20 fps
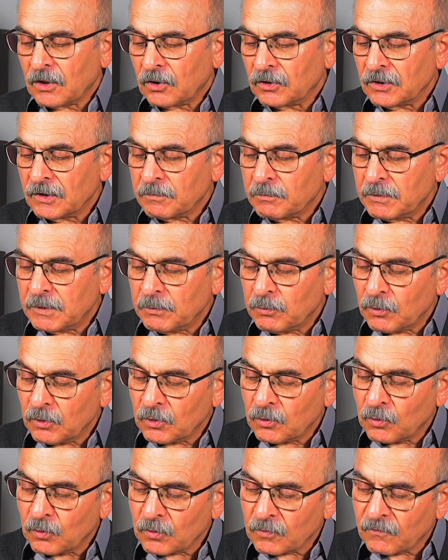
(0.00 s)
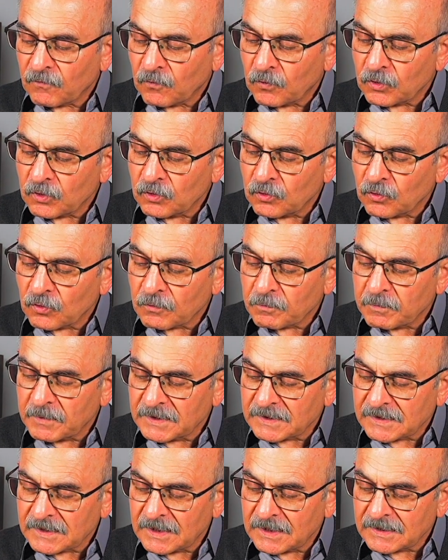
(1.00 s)
other people or for your
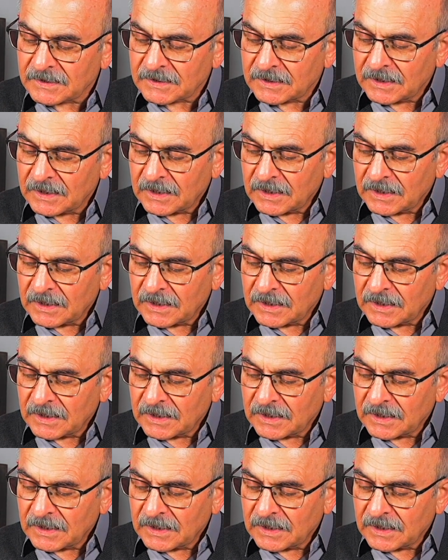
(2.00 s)
business,